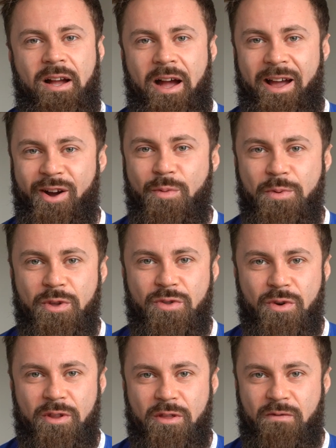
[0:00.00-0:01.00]
I hope you
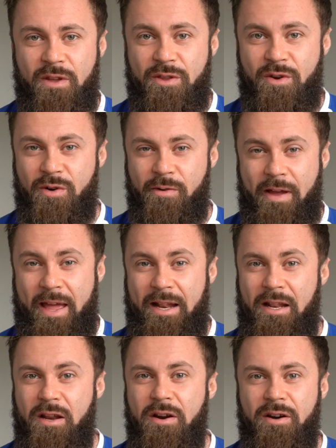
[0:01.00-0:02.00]
enjoyed this video
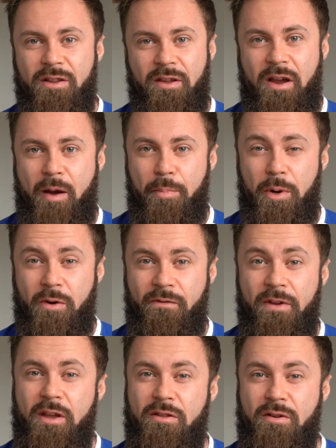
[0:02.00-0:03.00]
and learned a couple of
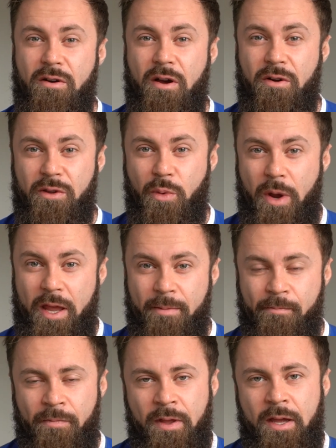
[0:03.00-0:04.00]
things along the way.
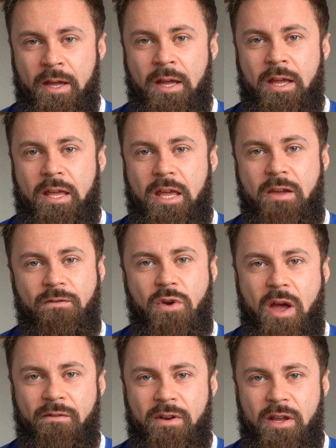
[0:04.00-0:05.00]
If you
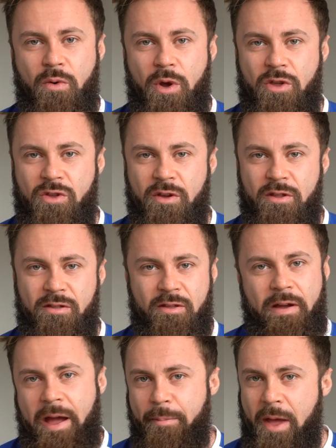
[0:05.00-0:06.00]
have any questions,
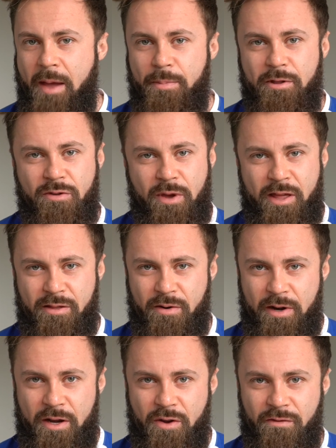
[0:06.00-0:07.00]
I'm happy to answer
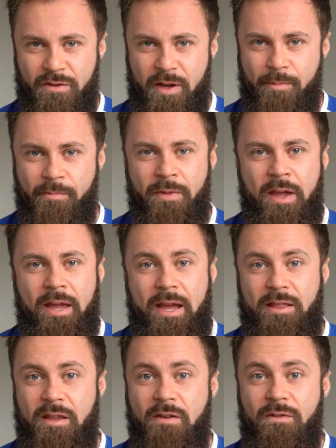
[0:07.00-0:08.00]
any of them.
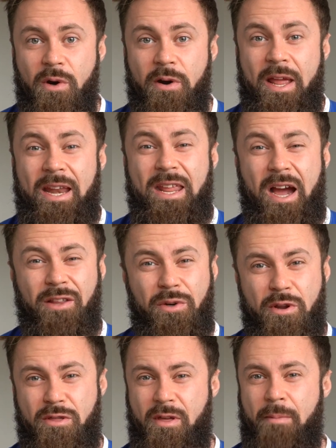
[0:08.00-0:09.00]
And if there are any
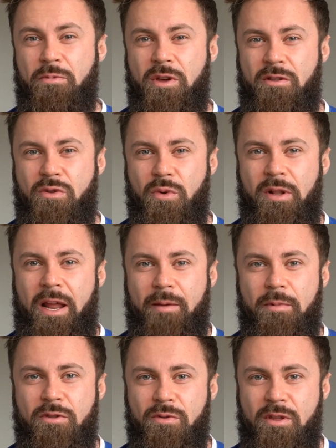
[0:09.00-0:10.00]
other subjects you'd like
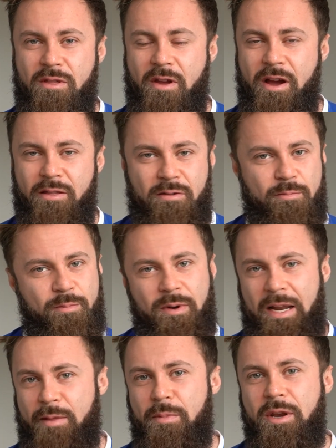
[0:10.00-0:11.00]
me to discuss,
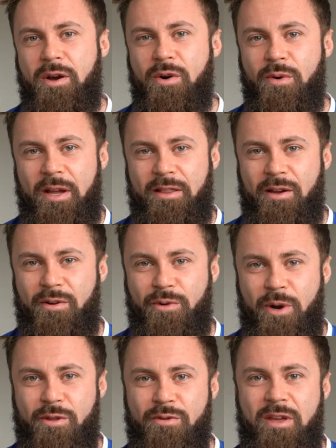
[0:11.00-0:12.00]
let me know and I will
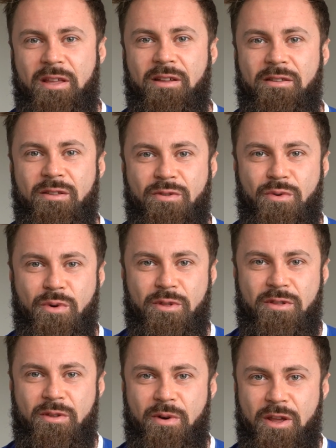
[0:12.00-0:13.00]
try to take that into
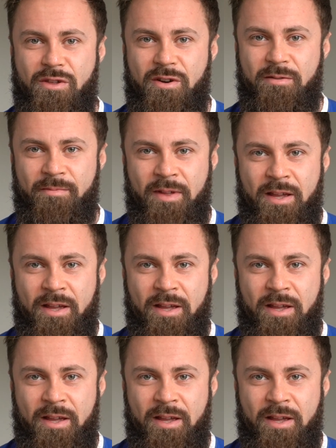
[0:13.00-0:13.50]
consideration.